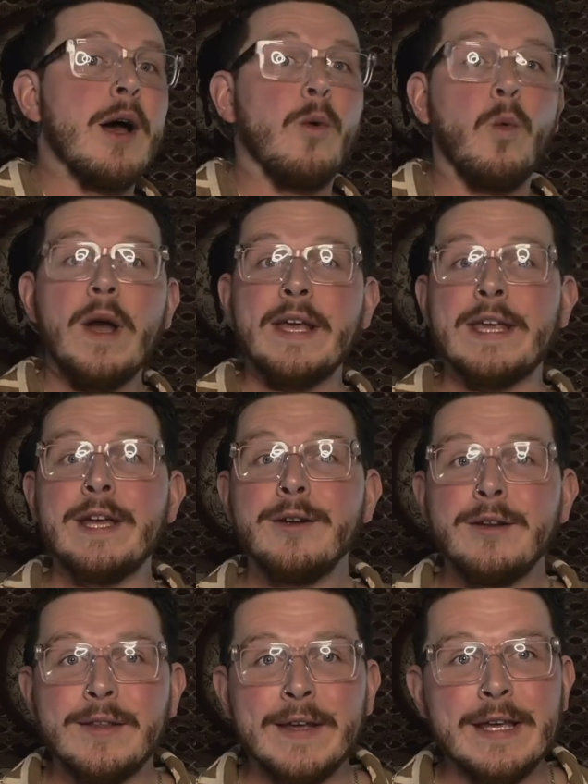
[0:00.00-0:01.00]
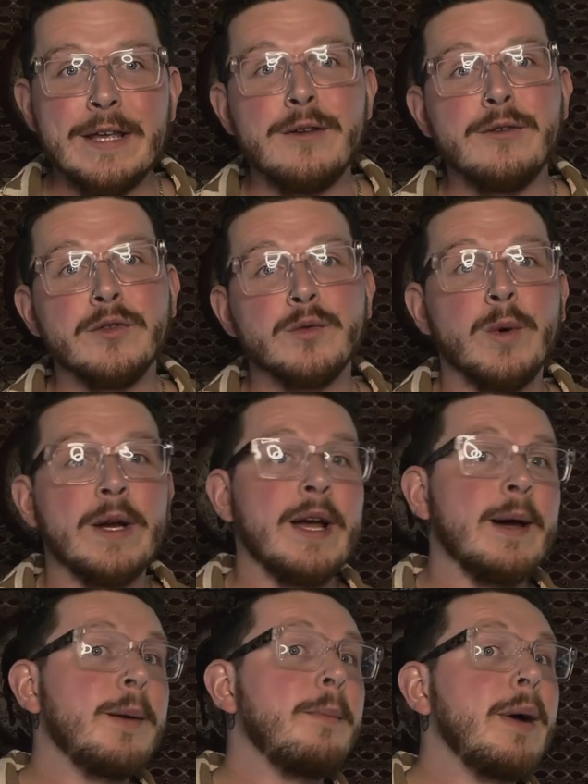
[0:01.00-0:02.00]
What gear do they use? What
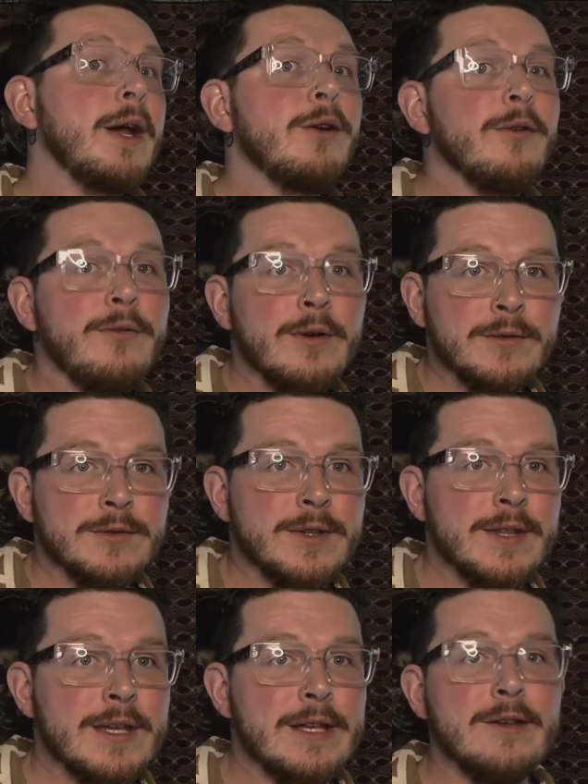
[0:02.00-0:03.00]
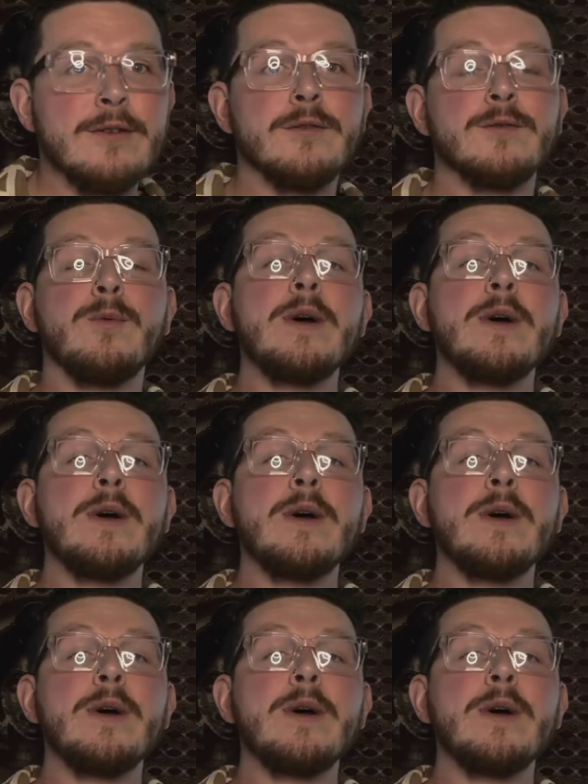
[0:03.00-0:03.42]
kind of microphones do they use?